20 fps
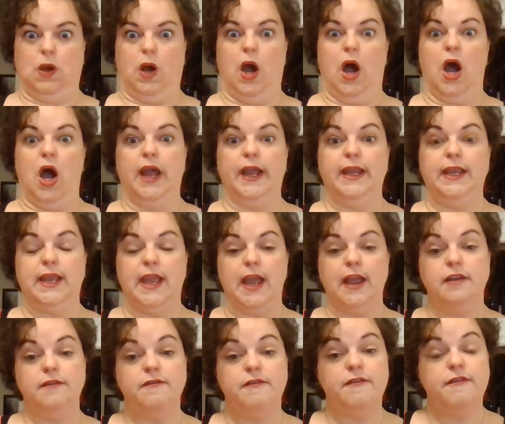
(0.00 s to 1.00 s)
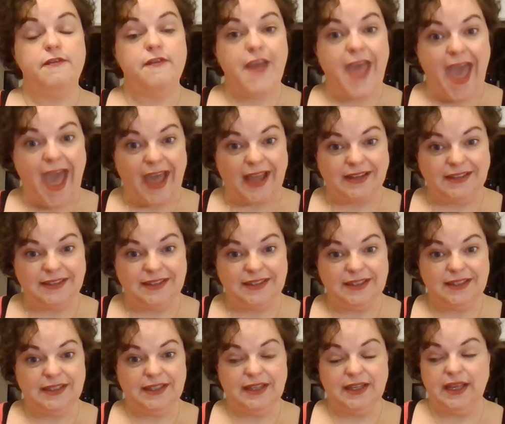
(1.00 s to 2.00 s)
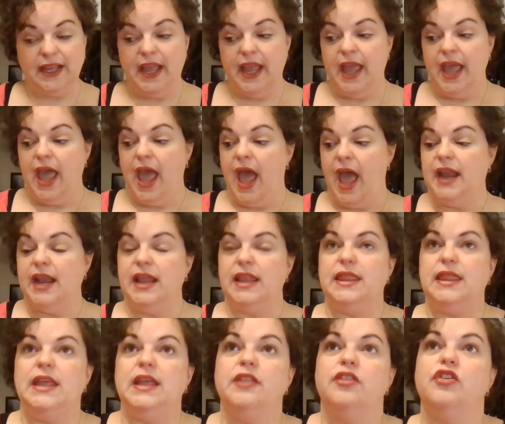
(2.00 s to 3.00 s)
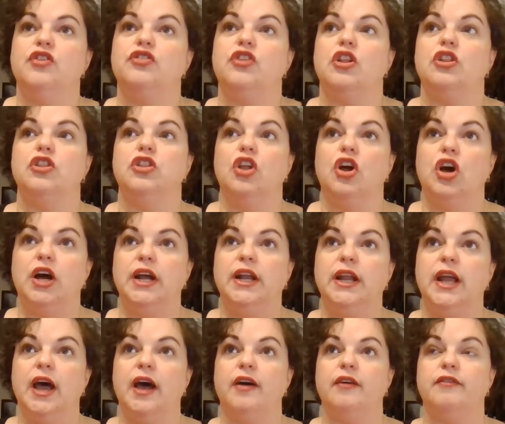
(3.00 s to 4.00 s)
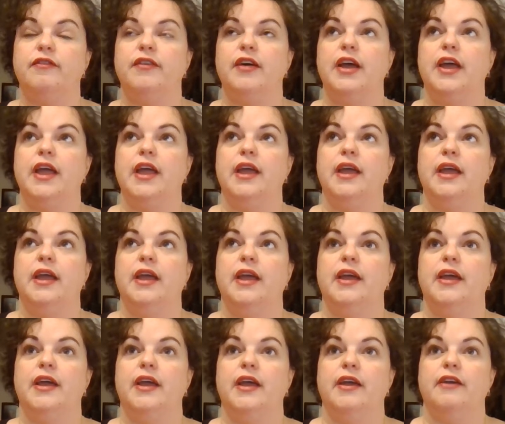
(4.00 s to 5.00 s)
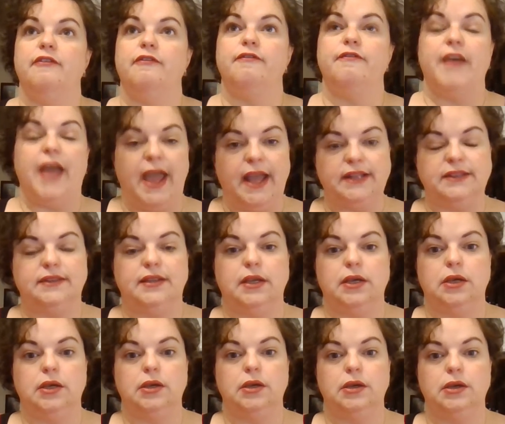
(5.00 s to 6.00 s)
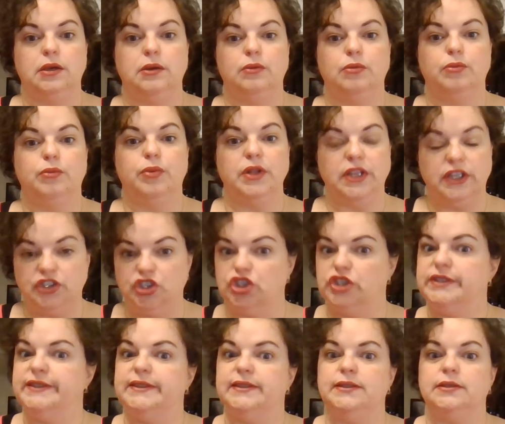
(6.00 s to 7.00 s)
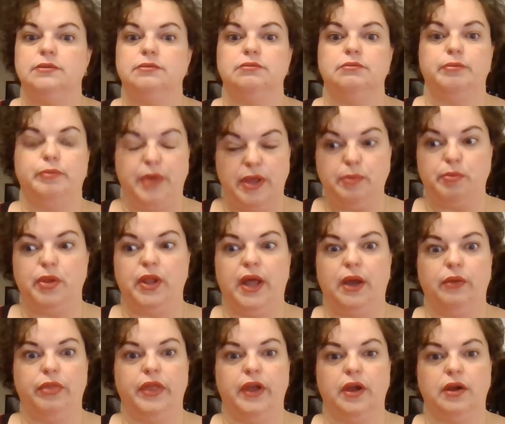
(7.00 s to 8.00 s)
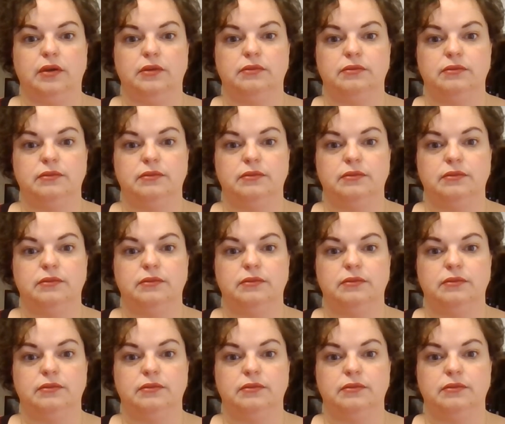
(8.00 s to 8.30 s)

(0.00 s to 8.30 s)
I get fat. And I think there's a lot of fat religious people out there.